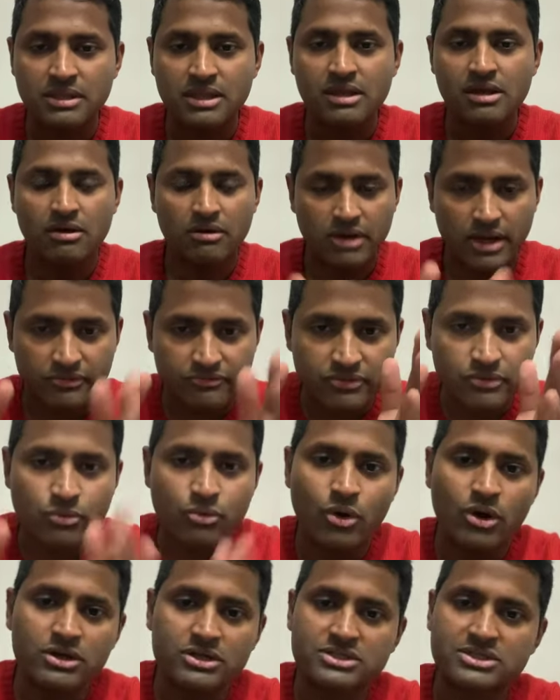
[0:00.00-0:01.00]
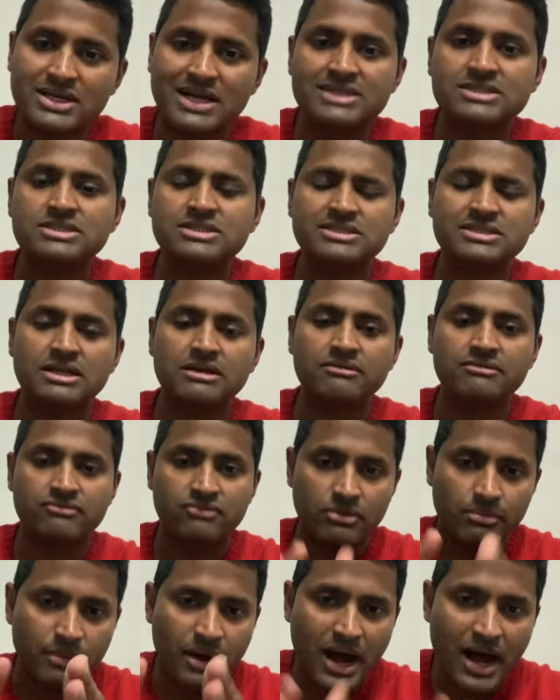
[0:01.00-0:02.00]
if you want to transition from
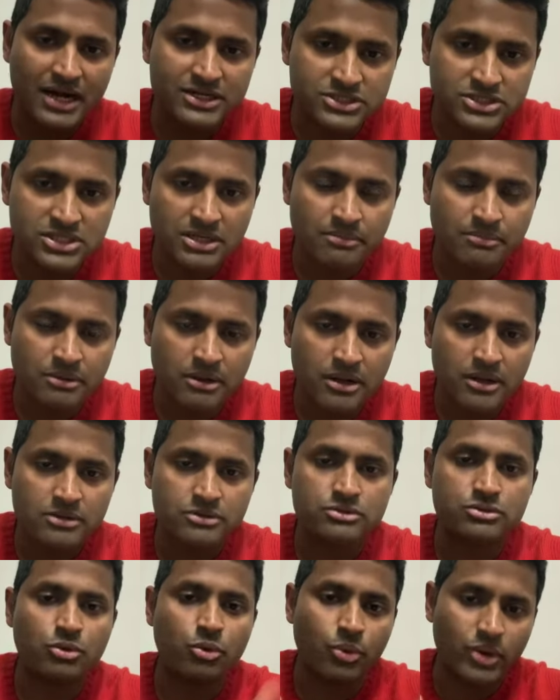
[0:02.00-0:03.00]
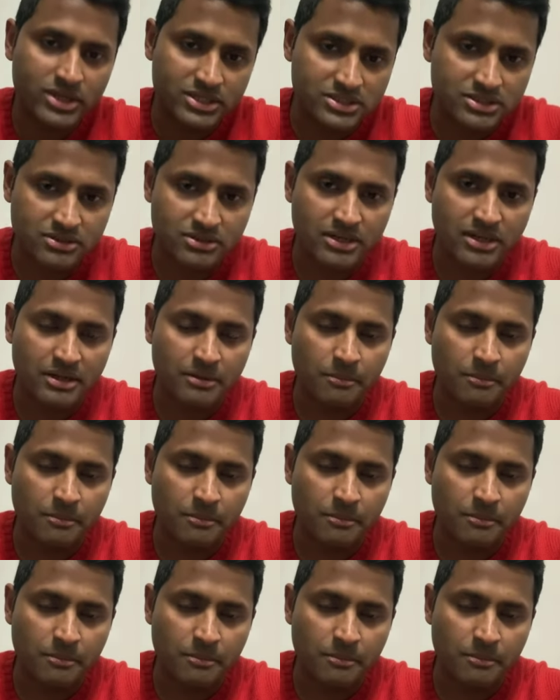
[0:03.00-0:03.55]
hardship to victory,